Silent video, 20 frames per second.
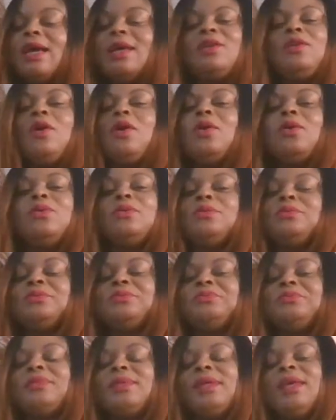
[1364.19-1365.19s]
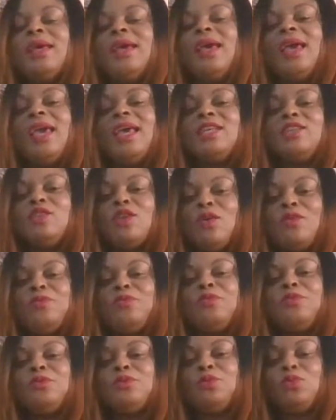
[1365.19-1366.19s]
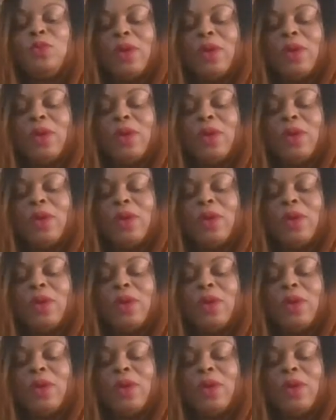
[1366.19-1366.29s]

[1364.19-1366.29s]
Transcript: No, it's not food.